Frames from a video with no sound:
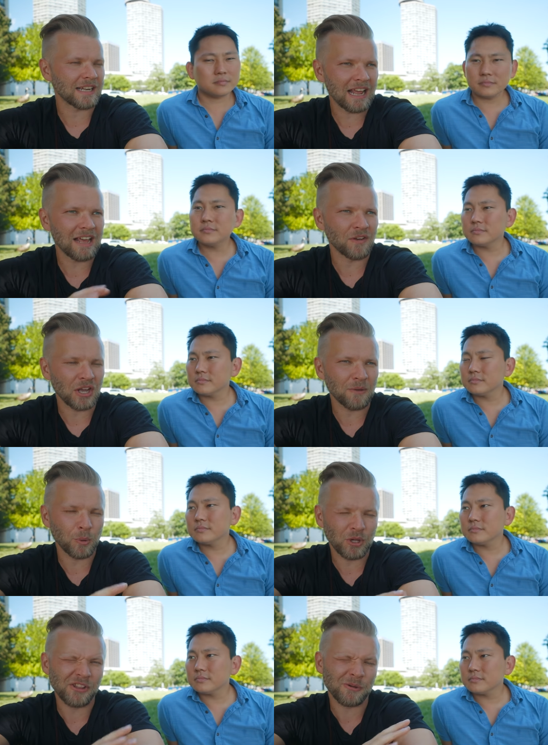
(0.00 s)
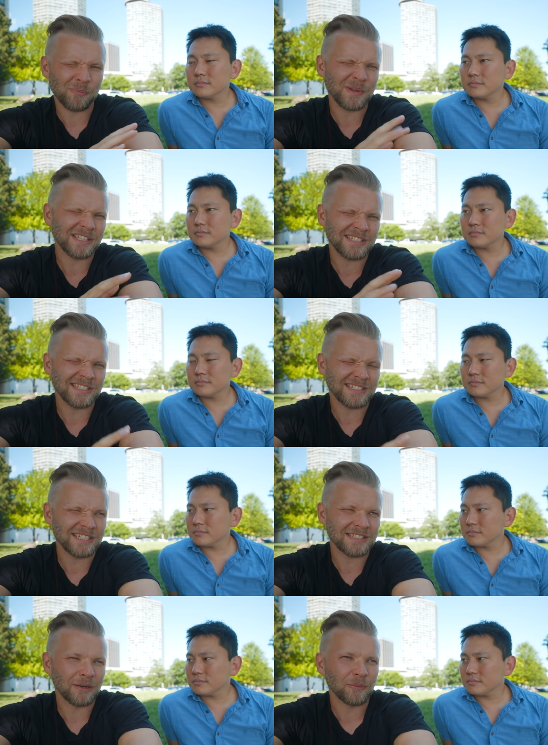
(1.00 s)
Speaker 1: and I have a couple other
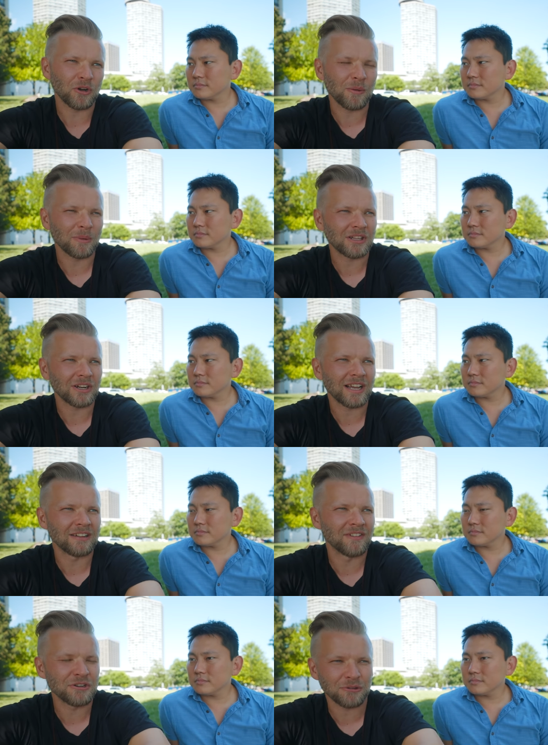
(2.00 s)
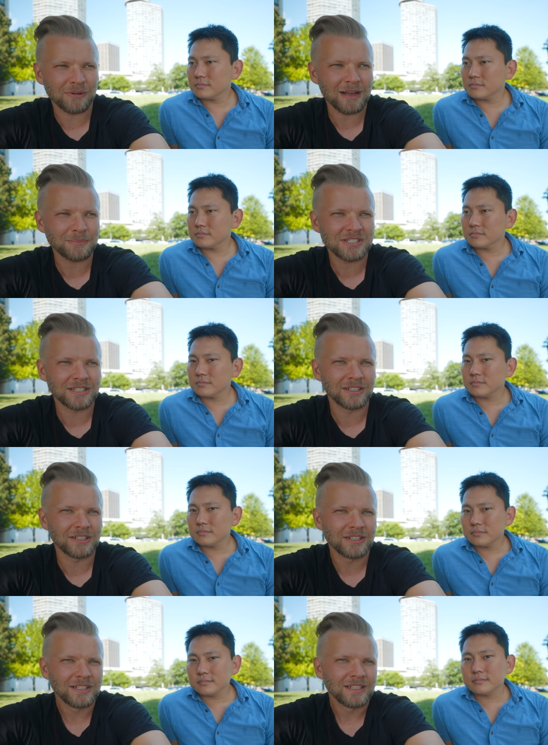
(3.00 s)
businesses that I'm going, but they're kind of under wraps still,
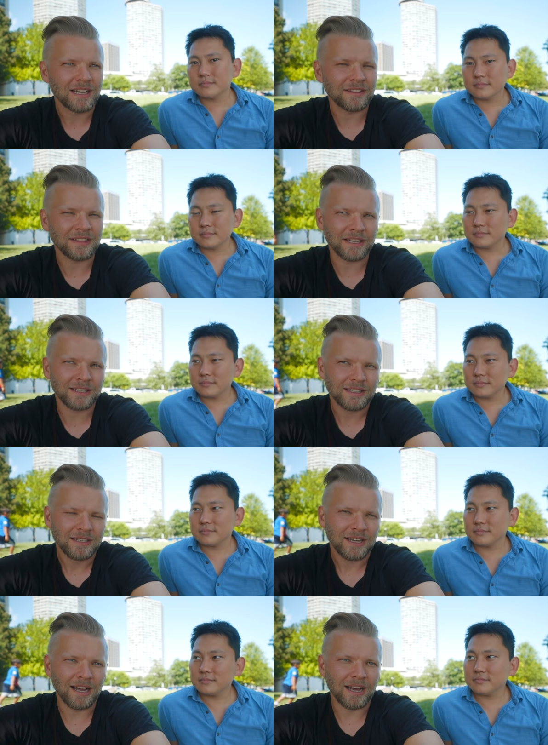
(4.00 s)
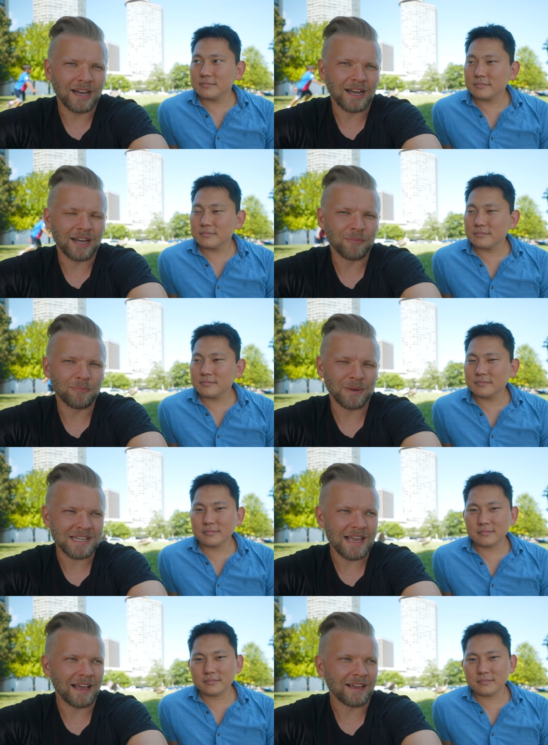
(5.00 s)
I think. Uh, but
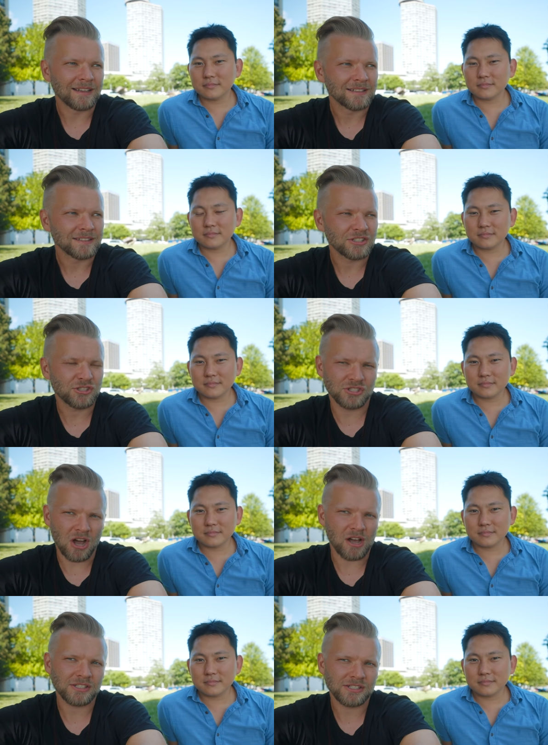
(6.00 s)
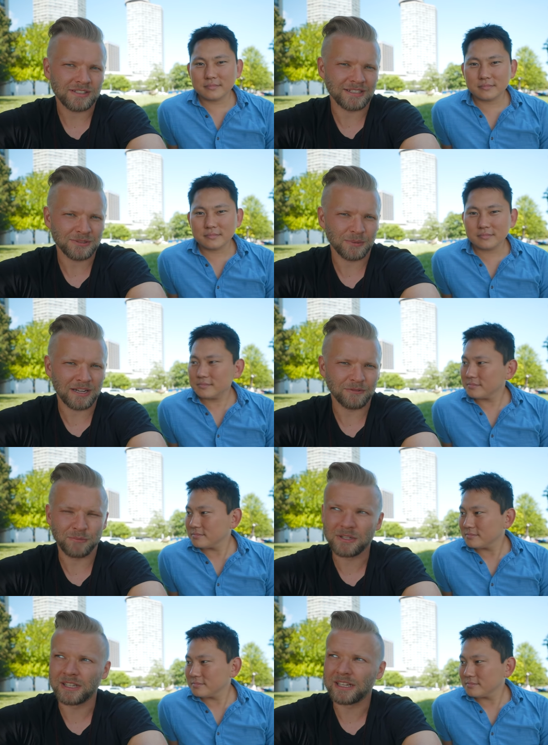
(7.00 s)
yeah, docs. That's what I'd
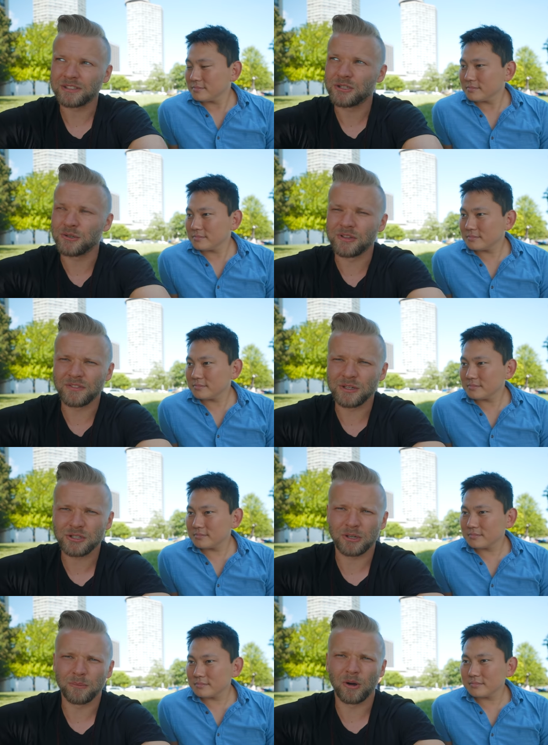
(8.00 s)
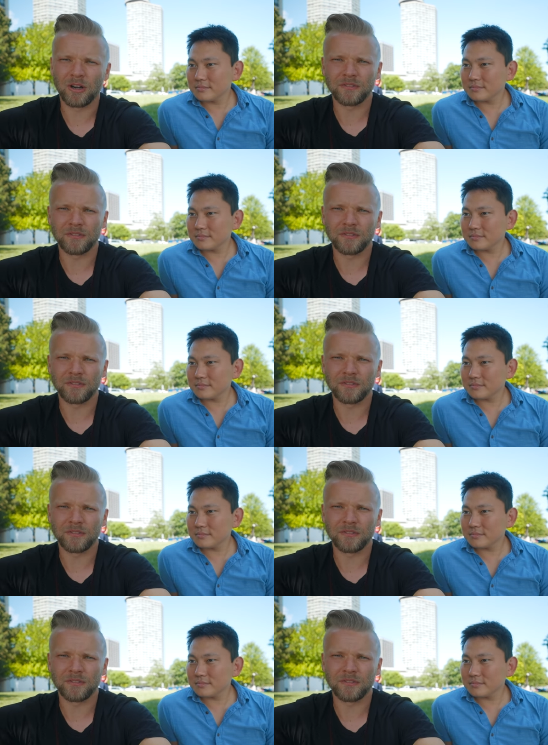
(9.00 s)
really like to do in the future more